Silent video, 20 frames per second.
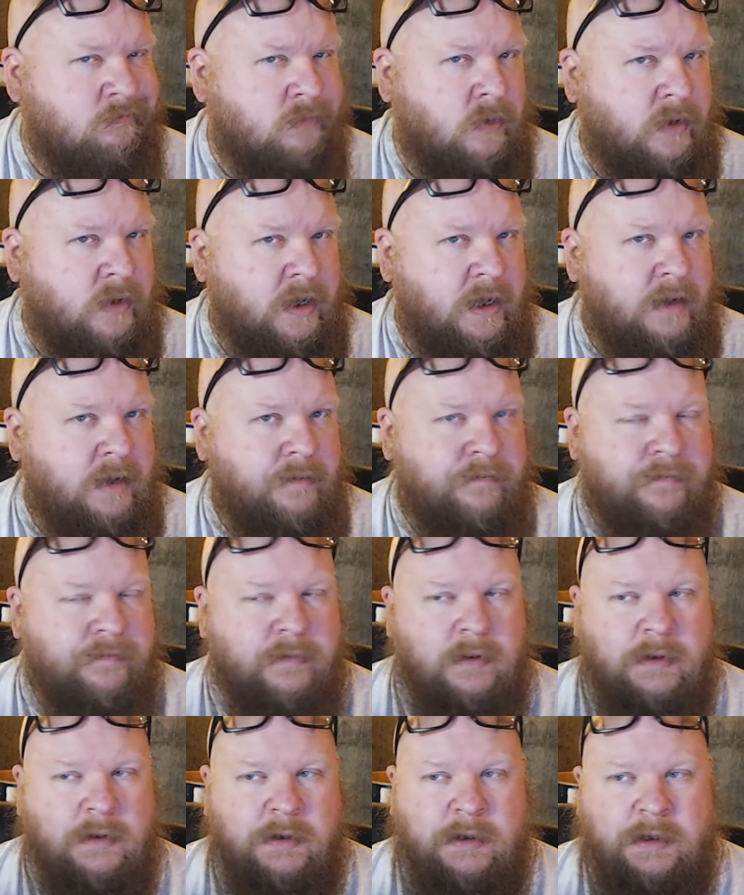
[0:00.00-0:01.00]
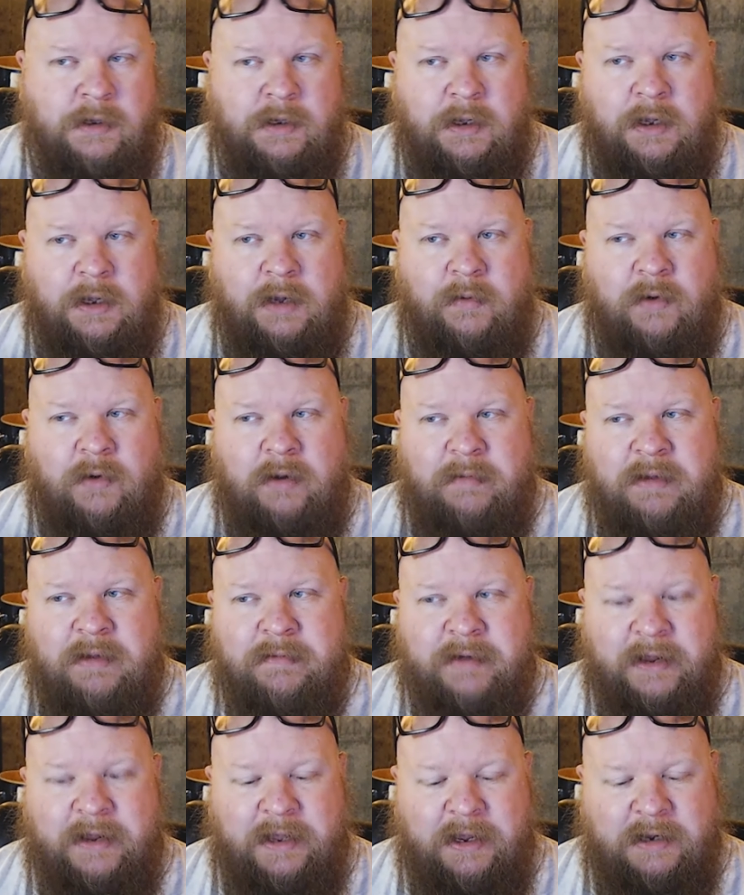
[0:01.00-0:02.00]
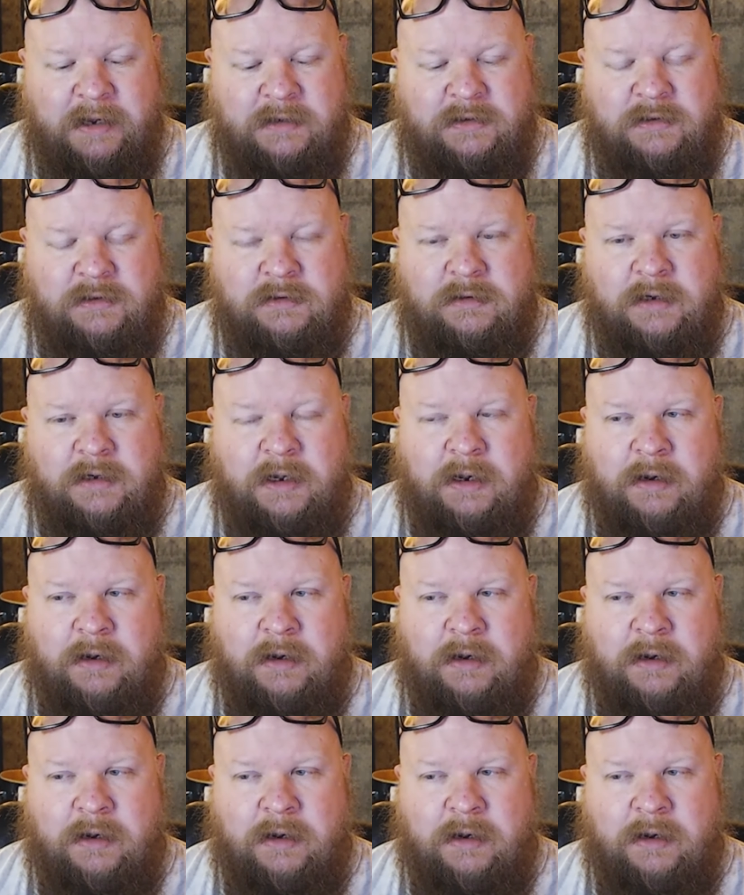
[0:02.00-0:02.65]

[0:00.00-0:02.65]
Okay. And what I mean by that is you're not